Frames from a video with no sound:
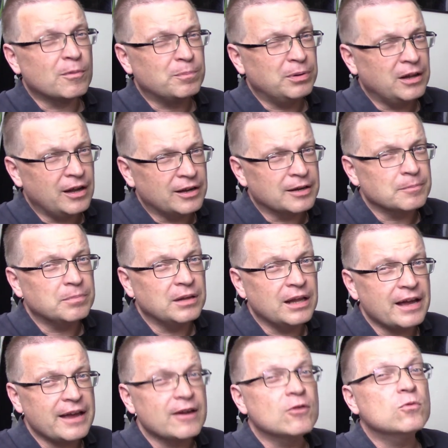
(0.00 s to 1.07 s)

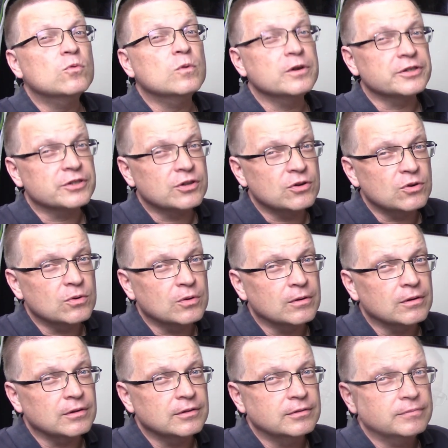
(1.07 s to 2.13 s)
plug-and-play was
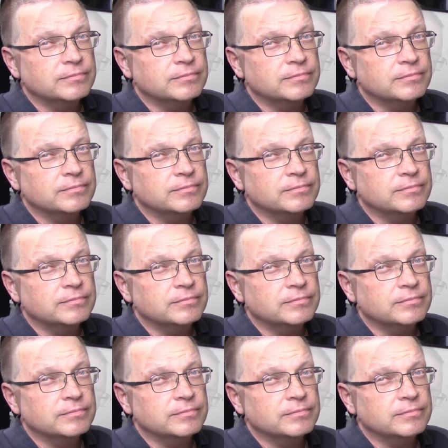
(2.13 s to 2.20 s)
cool.